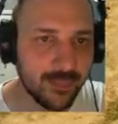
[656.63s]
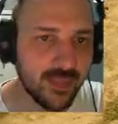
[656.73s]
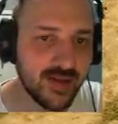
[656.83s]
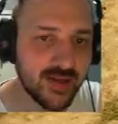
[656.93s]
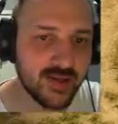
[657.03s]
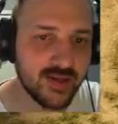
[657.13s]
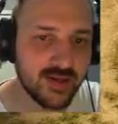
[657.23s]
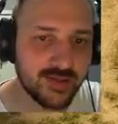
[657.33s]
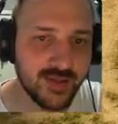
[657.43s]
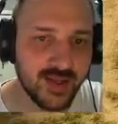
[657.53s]

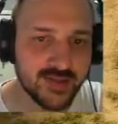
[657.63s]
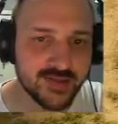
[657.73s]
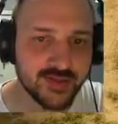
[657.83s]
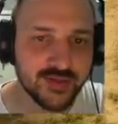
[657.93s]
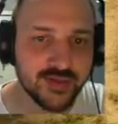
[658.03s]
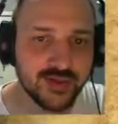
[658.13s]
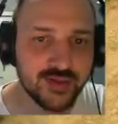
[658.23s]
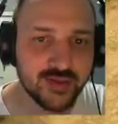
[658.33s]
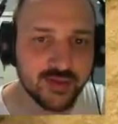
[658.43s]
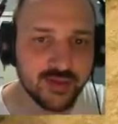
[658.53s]
And that's good.
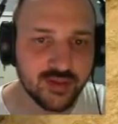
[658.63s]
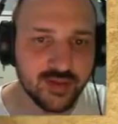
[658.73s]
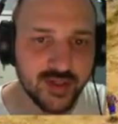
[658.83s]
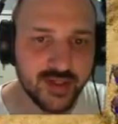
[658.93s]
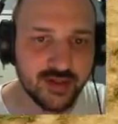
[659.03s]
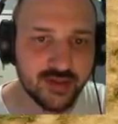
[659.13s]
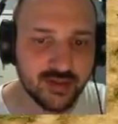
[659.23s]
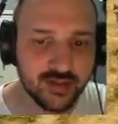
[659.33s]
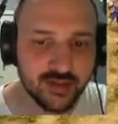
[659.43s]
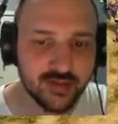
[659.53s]
Alrighty.
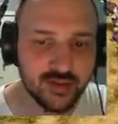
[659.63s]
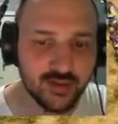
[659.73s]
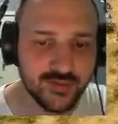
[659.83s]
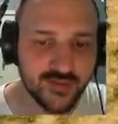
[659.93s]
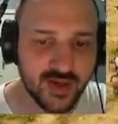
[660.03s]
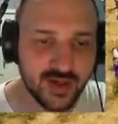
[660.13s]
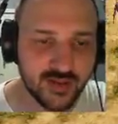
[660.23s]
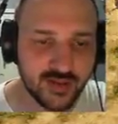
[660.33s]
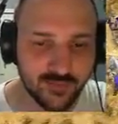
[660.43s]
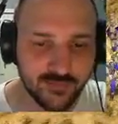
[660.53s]
Ulfsark, you
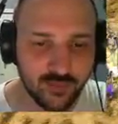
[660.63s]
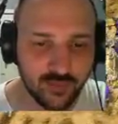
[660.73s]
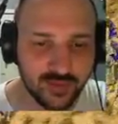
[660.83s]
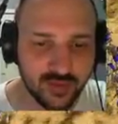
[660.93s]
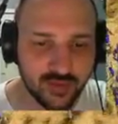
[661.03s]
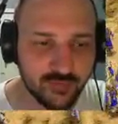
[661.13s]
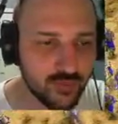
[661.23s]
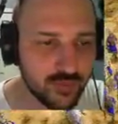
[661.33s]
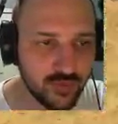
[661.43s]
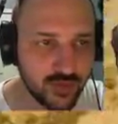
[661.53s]
got the fourth
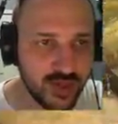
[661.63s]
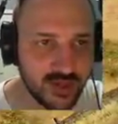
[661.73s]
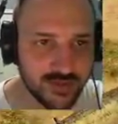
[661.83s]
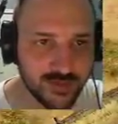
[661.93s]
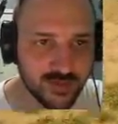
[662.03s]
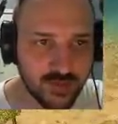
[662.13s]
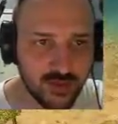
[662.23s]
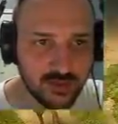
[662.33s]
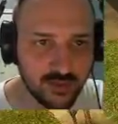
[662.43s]
fourth longhouse up as well.